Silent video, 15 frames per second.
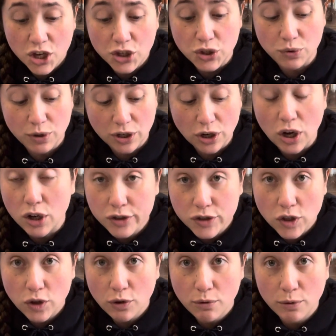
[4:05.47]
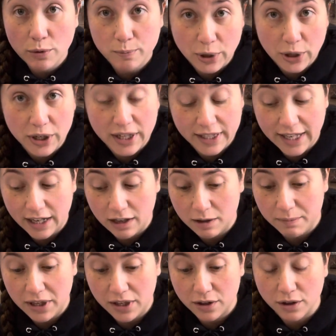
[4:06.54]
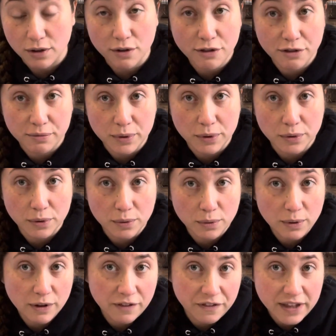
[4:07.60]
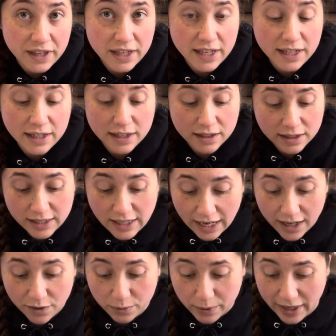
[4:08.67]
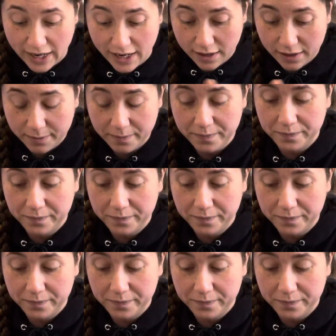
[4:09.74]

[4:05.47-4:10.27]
You can also put a carabiner through the dead ring